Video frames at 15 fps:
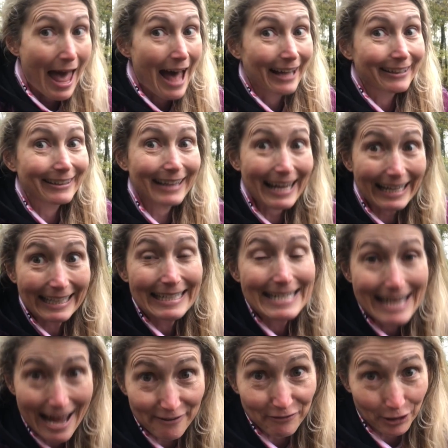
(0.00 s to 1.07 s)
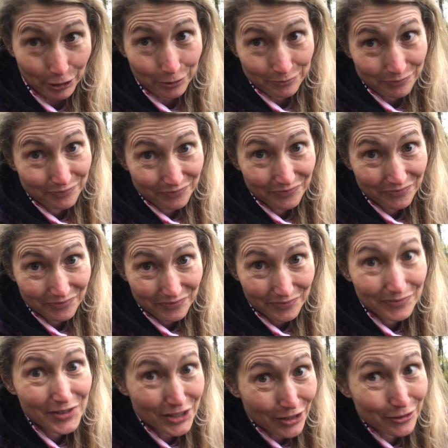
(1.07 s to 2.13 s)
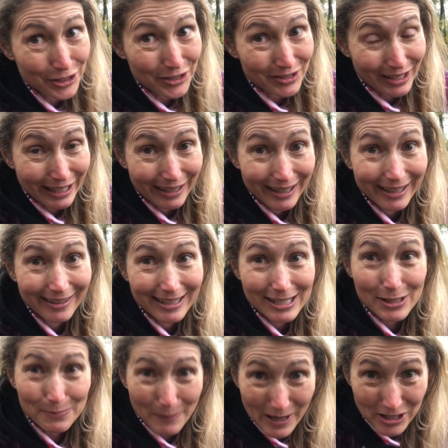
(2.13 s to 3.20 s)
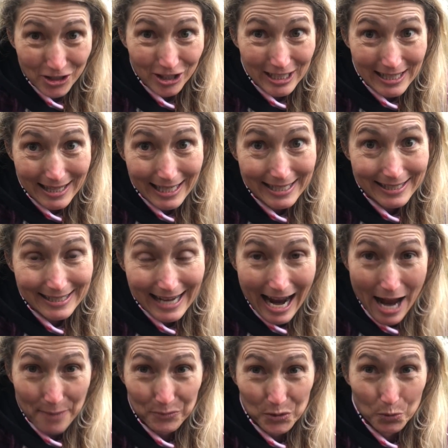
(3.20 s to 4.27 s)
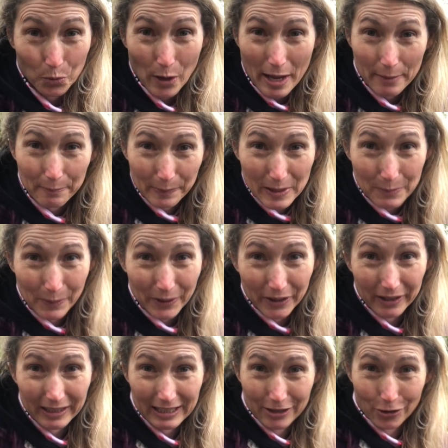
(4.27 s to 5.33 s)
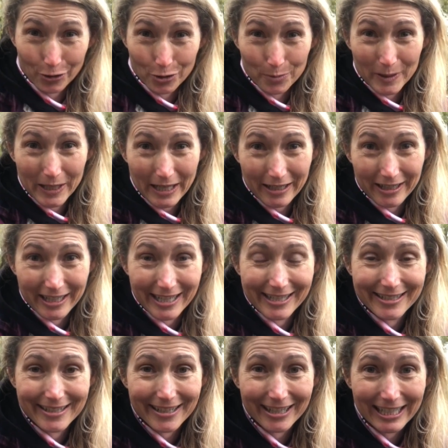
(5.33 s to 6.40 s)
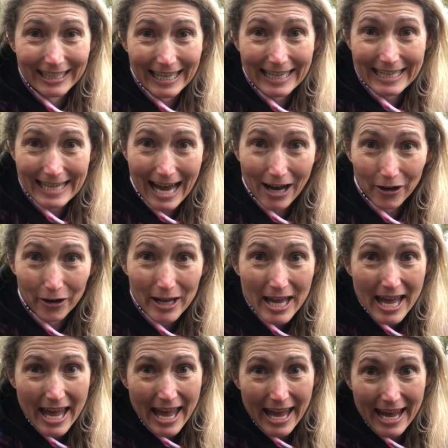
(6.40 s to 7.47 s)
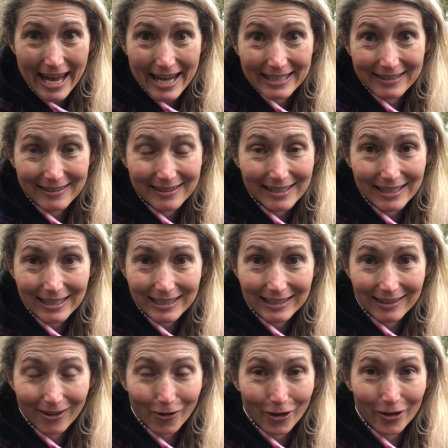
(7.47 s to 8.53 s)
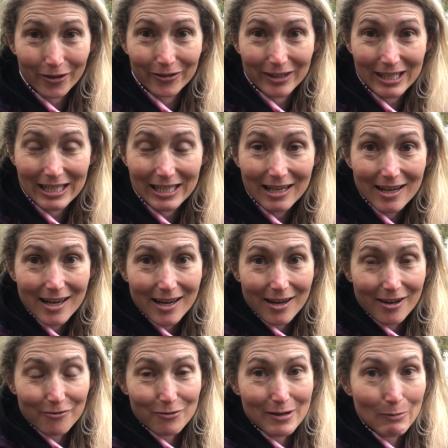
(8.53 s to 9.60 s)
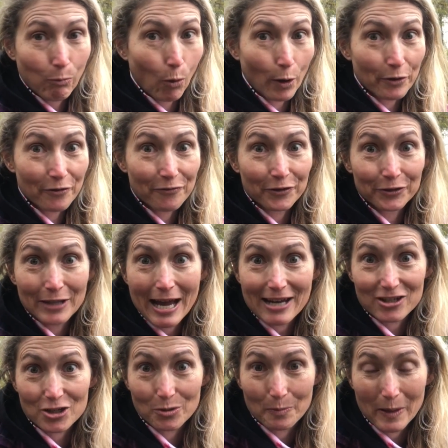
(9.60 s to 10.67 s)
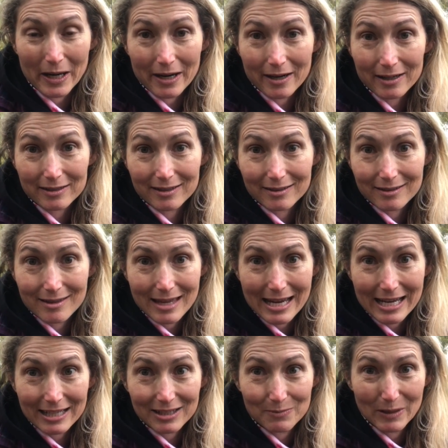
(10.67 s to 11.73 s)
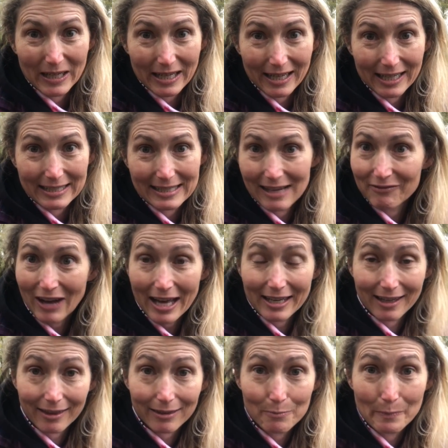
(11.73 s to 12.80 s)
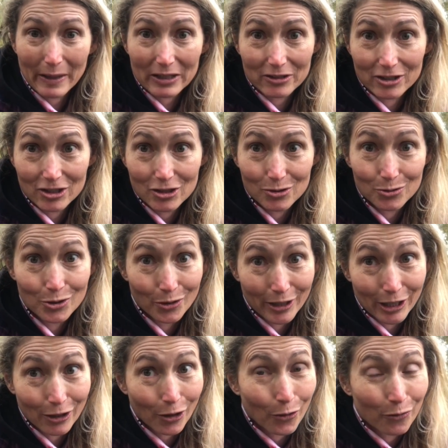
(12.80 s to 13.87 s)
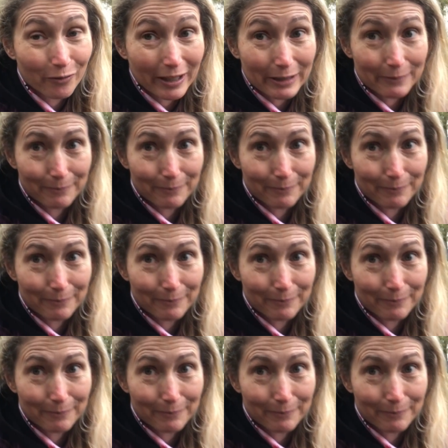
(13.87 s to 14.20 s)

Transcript: Like never. Seriously. Especially these times when people in urban areas are getting out and seeing all the wonderful national parks and things because they've got nothing better to do during COVID.